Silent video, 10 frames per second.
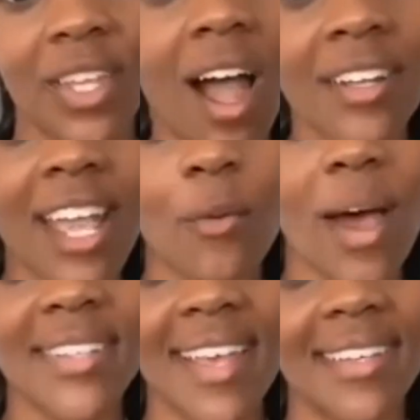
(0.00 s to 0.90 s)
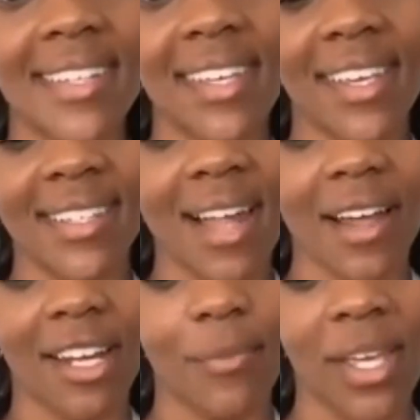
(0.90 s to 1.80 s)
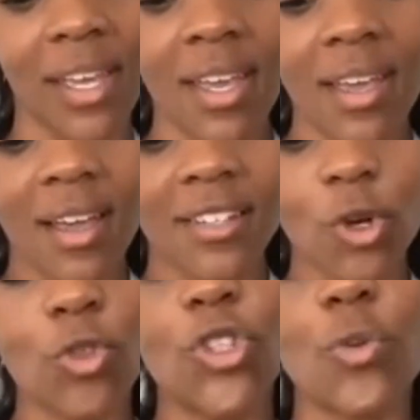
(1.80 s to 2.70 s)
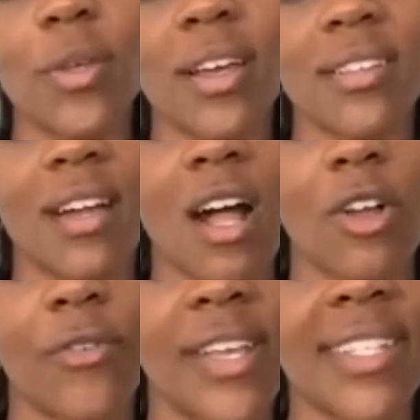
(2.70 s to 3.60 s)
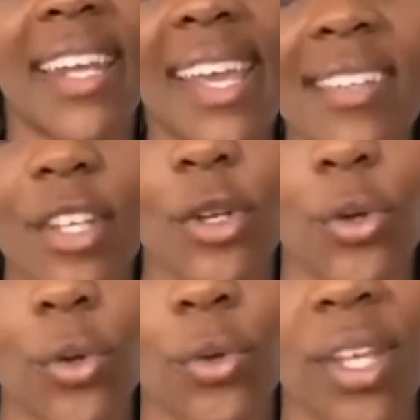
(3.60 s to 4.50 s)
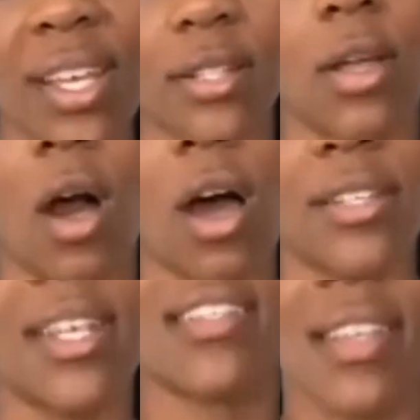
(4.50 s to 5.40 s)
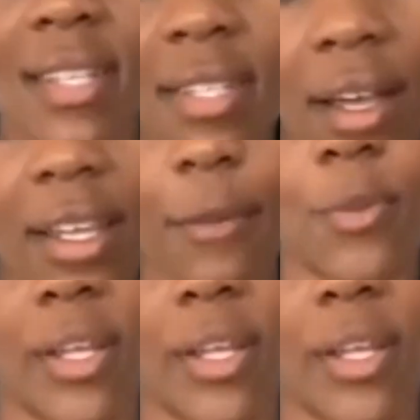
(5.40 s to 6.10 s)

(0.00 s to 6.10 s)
Kanye West says he's not going to be told to do it because of the color of his skin. He's a coon. He's lost. He's in the sunken